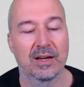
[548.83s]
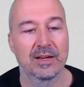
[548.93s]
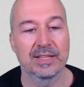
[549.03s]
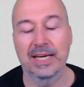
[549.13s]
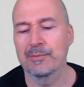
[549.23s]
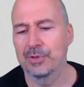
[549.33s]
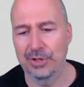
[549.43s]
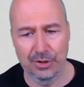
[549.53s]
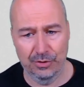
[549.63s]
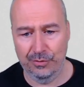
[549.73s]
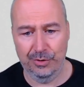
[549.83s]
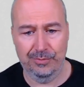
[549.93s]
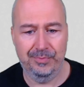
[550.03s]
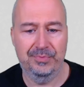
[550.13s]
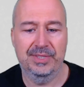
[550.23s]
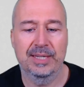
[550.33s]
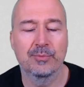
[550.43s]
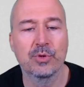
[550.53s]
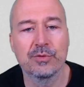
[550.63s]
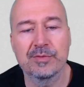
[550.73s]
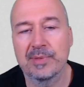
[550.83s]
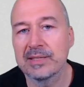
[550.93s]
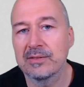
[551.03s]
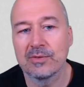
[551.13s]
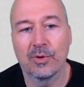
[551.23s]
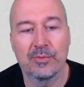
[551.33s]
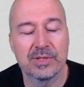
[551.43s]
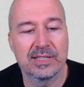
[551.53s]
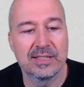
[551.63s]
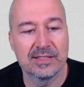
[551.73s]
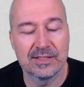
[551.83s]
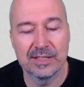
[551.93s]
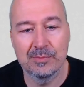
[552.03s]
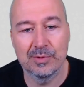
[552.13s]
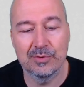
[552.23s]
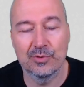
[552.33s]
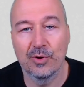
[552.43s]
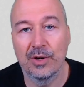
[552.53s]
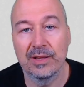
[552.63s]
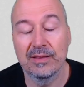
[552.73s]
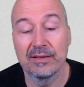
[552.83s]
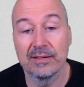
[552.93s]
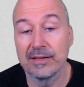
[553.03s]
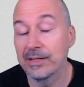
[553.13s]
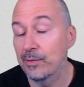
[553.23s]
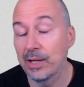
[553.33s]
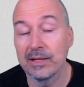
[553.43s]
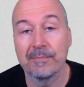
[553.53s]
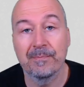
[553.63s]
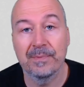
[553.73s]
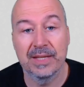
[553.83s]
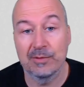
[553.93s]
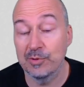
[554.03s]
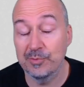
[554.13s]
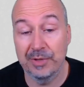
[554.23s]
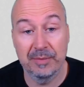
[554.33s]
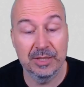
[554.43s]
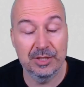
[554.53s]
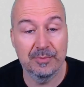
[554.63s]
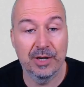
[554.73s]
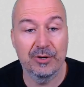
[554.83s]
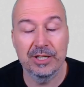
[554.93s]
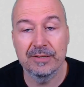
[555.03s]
The game continued for some moves, but obviously it's a simple draw, and well, that was pretty much about it.